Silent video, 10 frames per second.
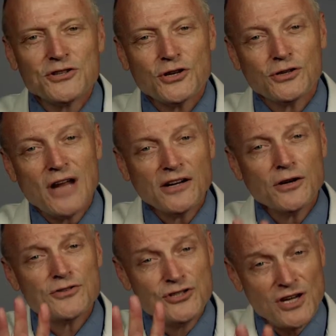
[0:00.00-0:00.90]
So your
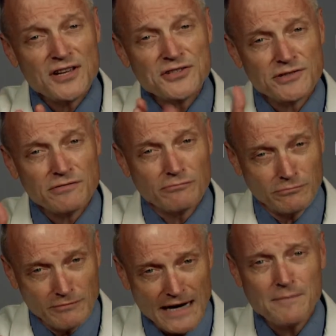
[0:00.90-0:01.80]
doctor just
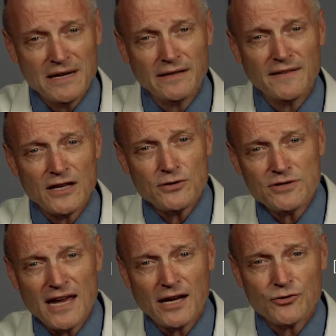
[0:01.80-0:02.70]
recommended that you
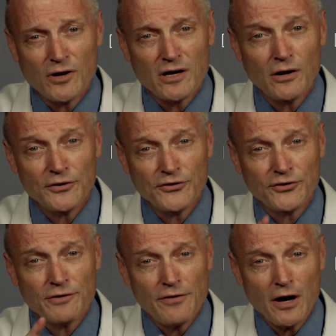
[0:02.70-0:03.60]
take a drug called
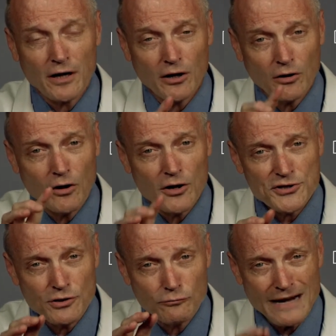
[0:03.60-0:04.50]
Stivarga or
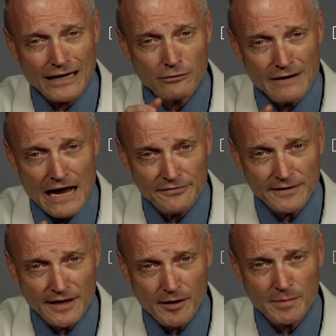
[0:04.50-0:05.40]
also
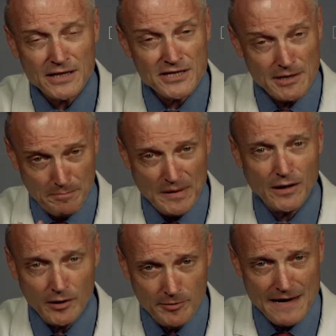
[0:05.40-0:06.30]
regorafenib, and it's a
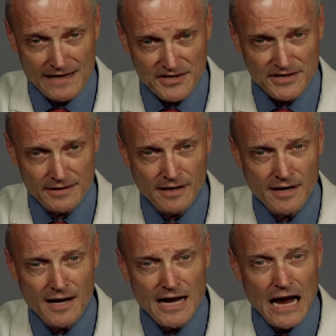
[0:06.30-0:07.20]
pill medicine.
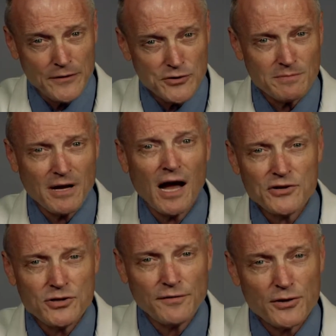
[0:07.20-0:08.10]
And there's some
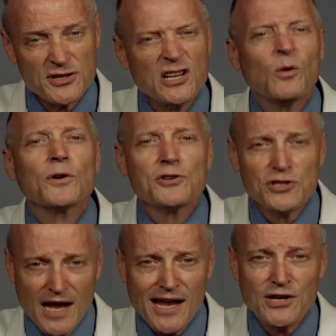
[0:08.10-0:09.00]
controversy or
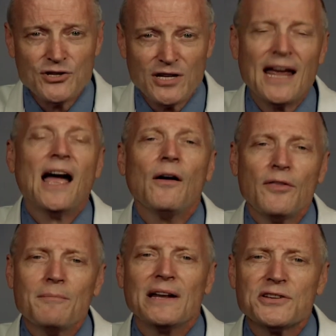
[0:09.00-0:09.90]
change in how
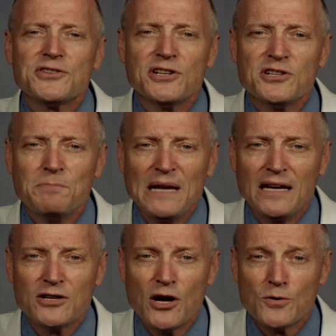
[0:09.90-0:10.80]
the medicine is
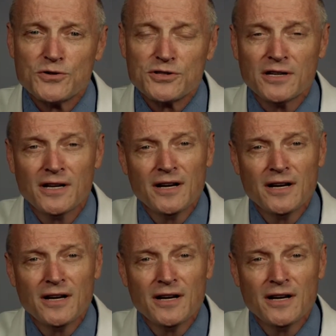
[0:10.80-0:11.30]
being dosed.